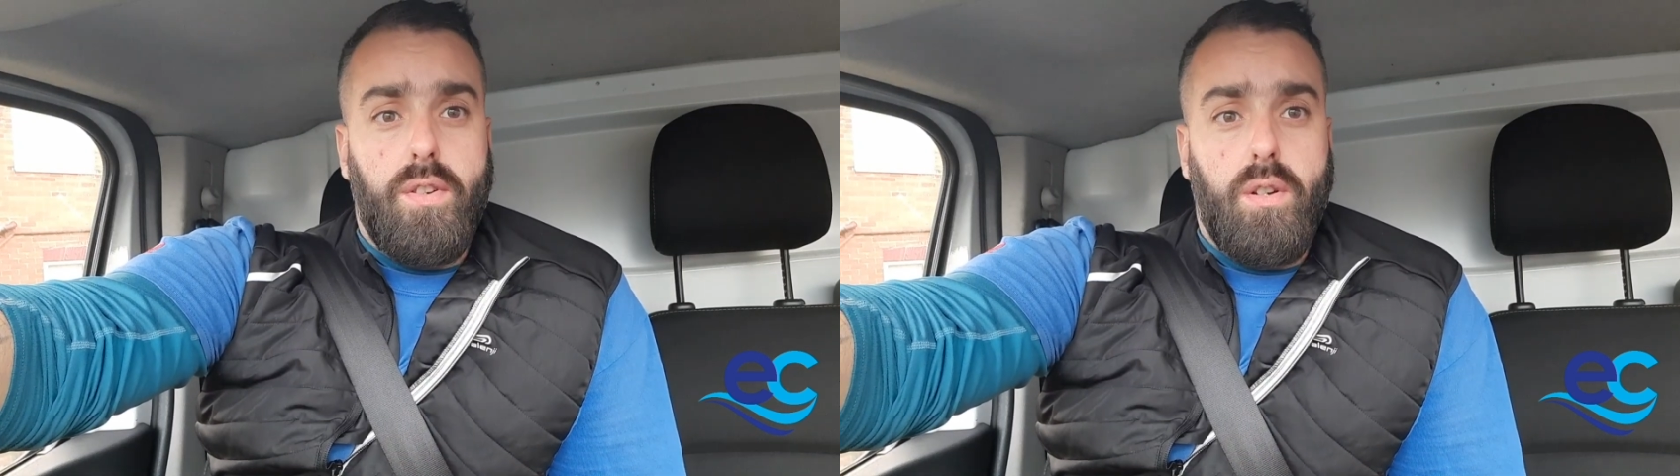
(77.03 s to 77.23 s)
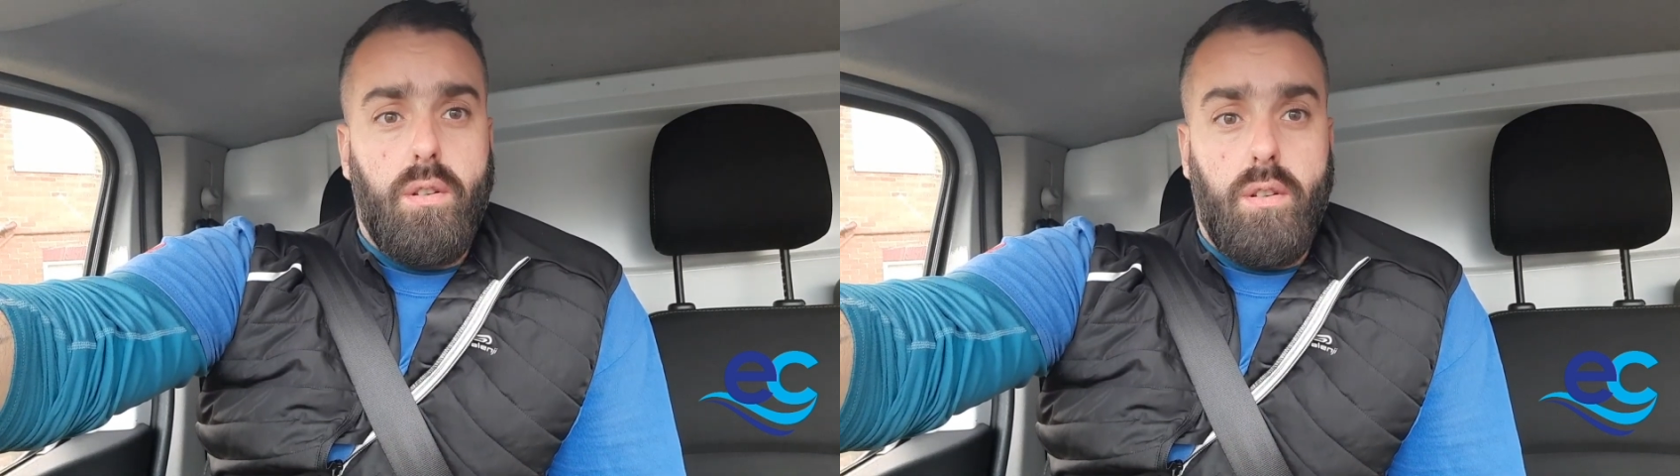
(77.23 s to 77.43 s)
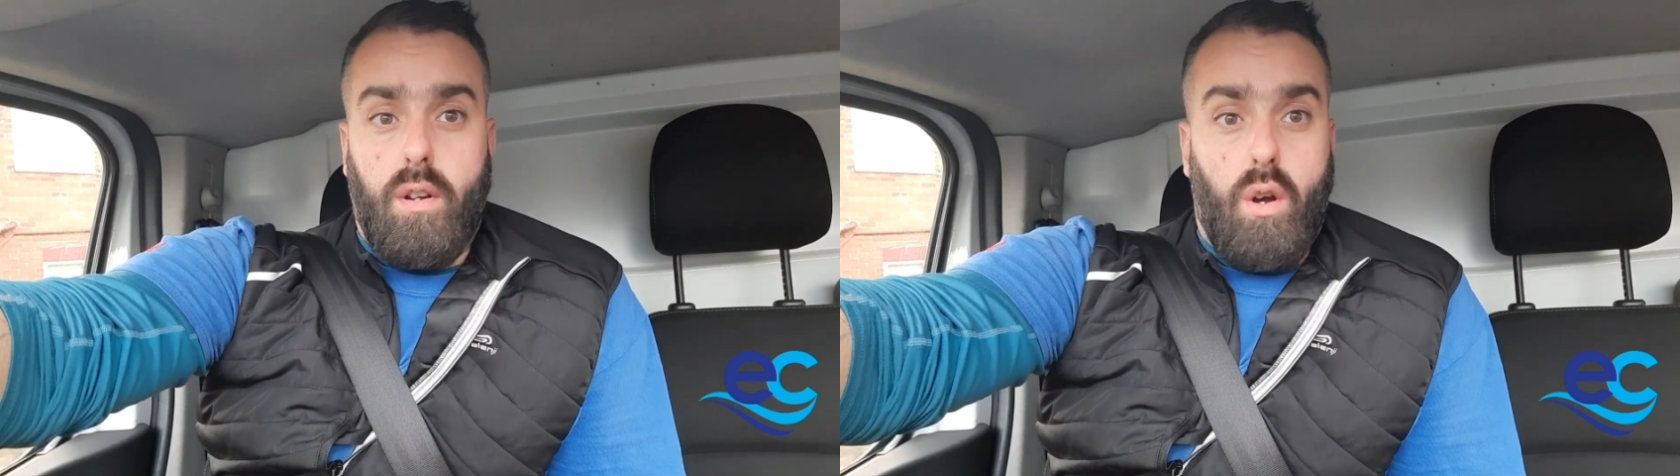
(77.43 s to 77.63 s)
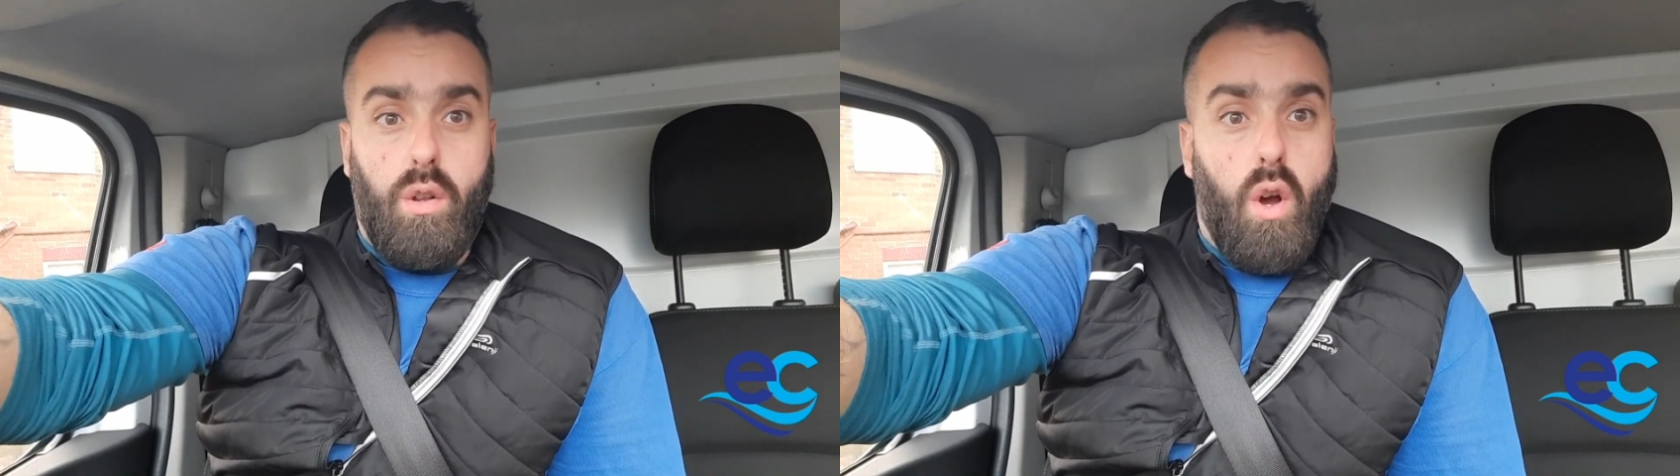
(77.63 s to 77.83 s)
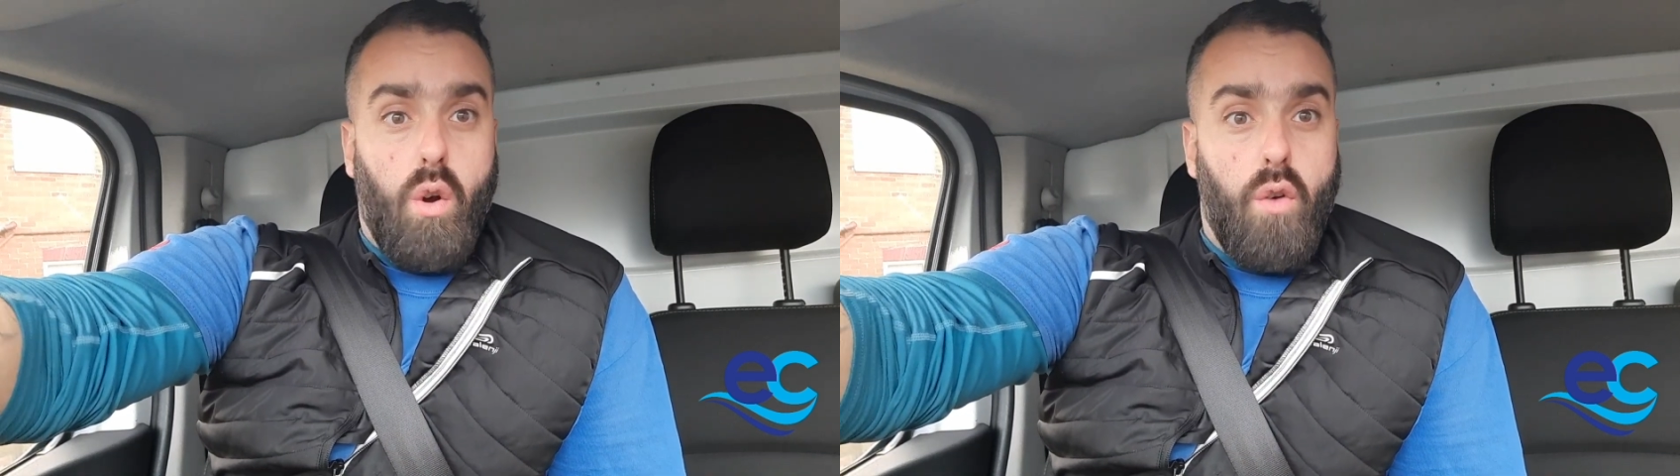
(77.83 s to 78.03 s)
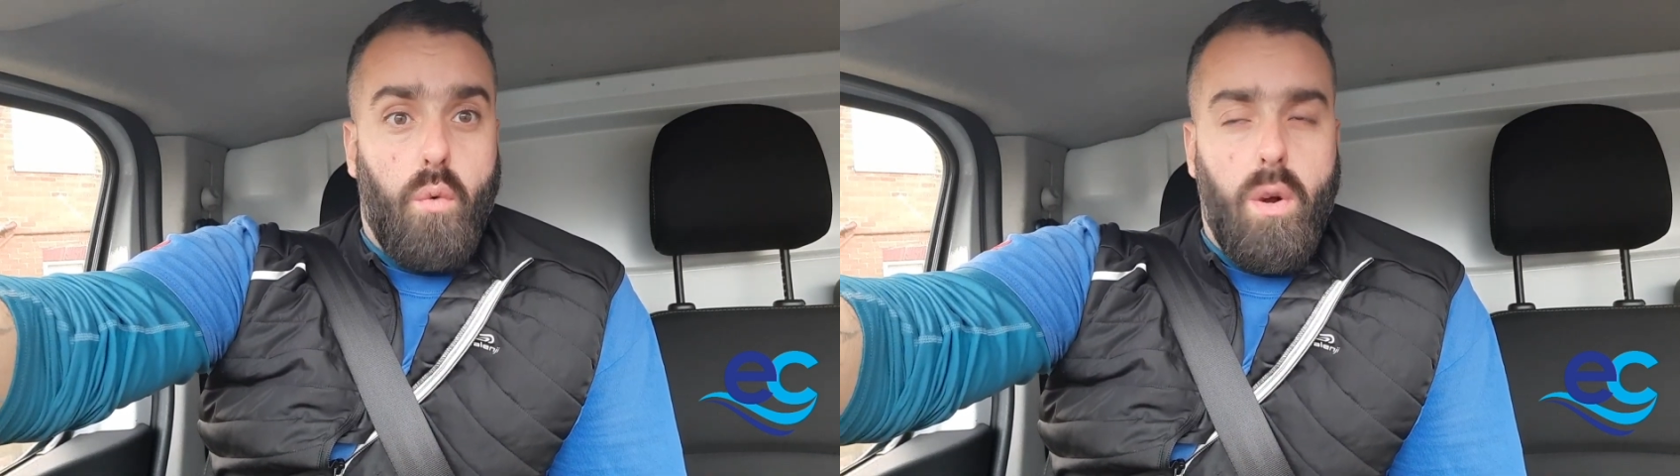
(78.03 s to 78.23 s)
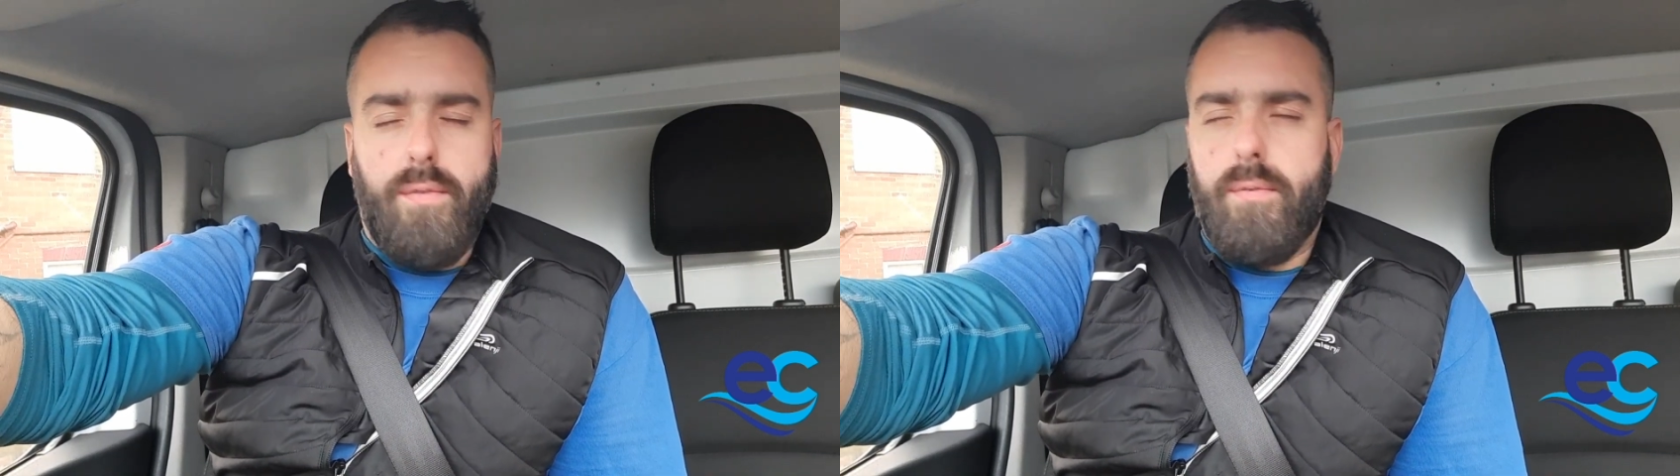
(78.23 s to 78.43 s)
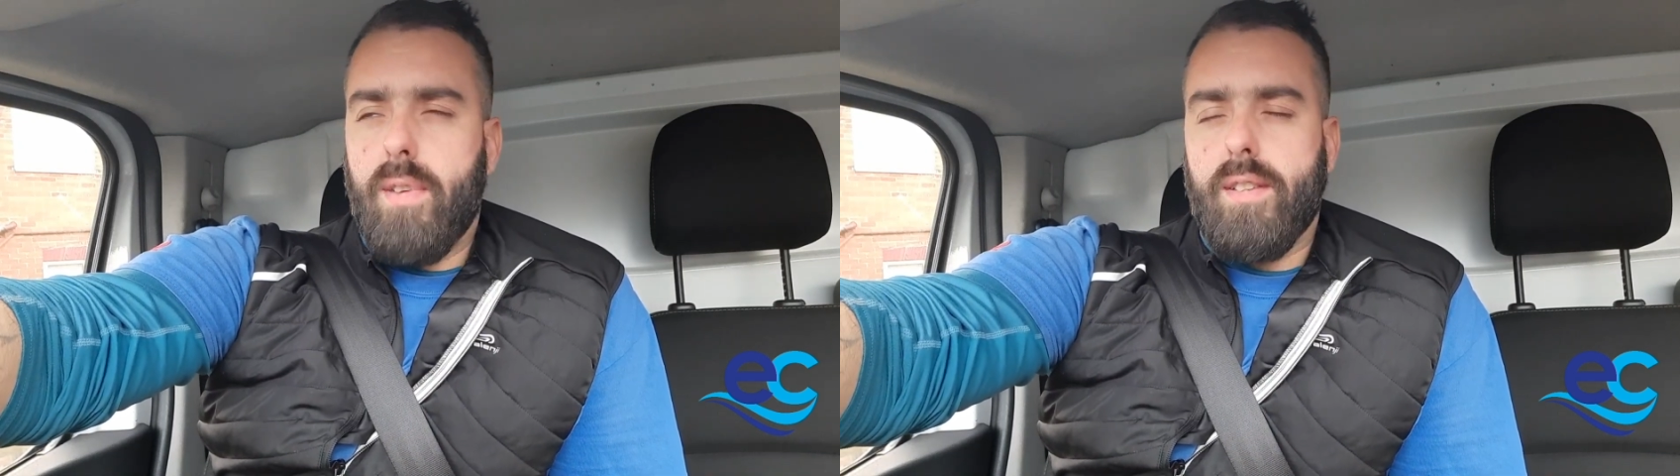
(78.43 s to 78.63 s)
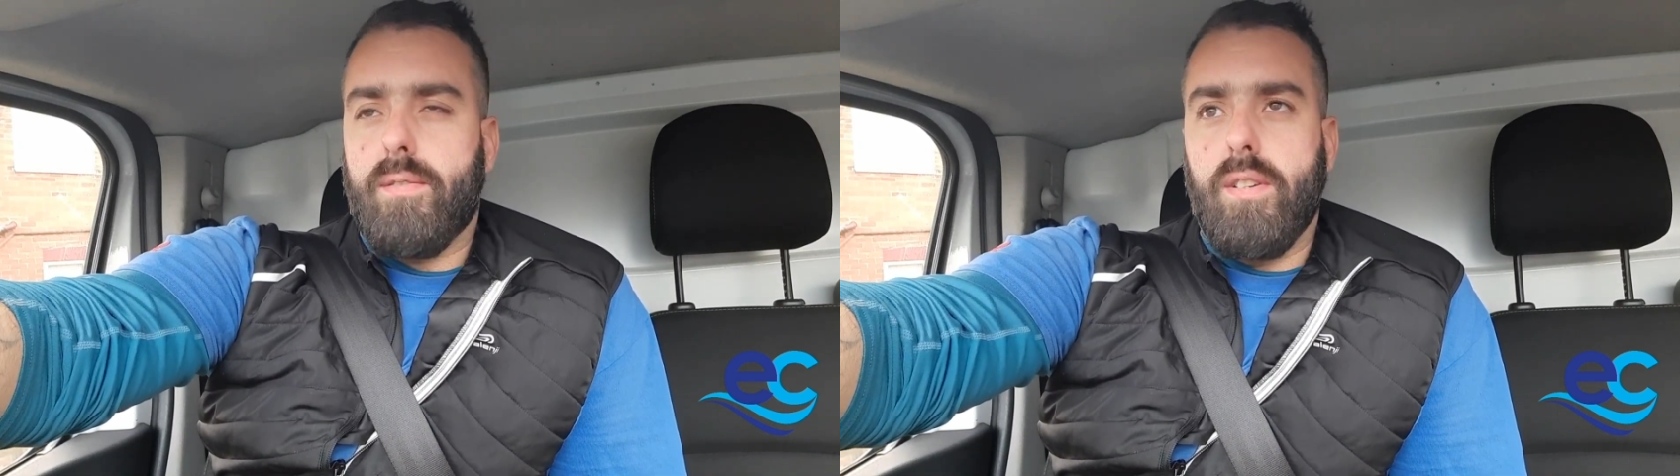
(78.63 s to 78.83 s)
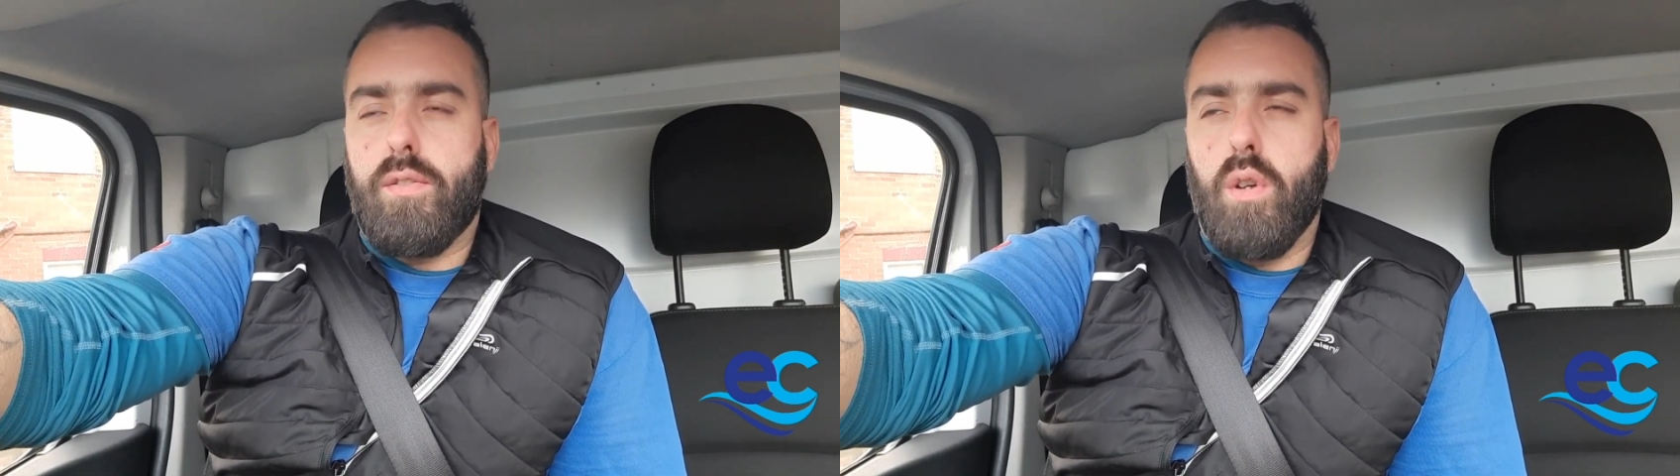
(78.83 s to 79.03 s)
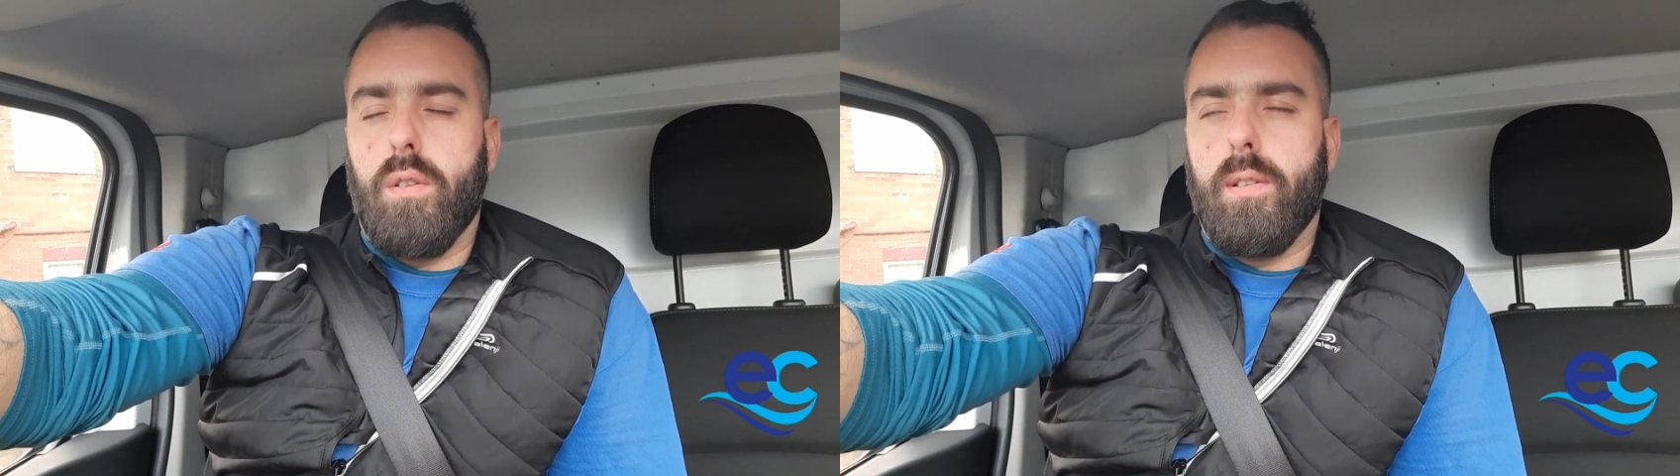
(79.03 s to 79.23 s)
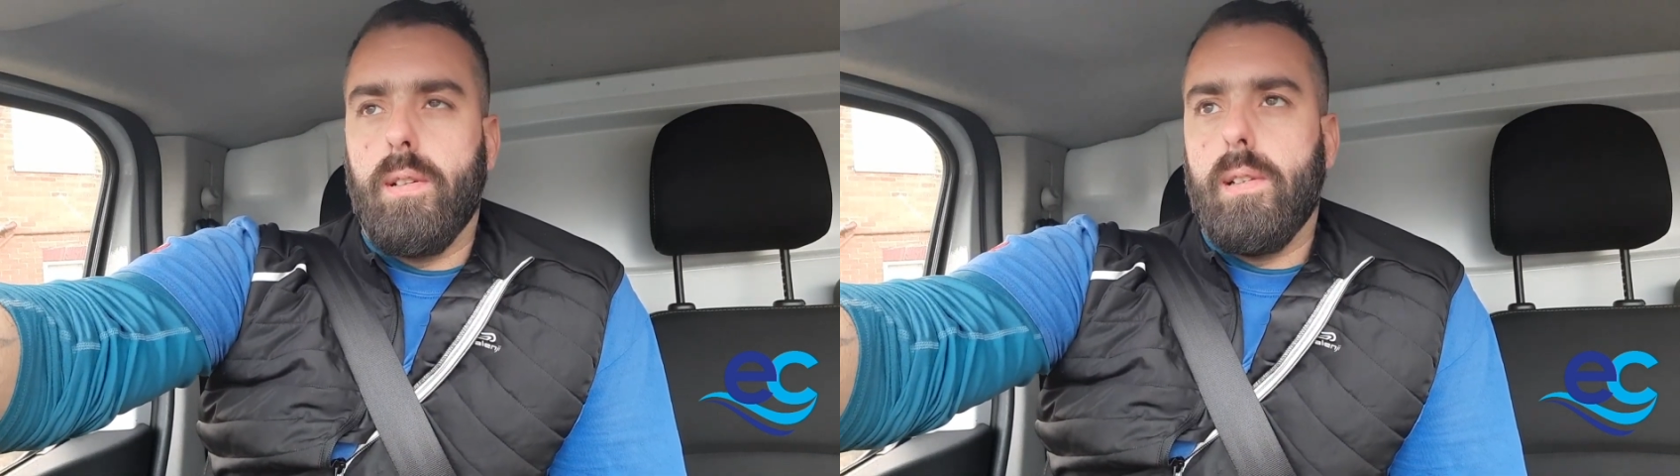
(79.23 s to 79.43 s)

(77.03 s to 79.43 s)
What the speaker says: long over with. It's done.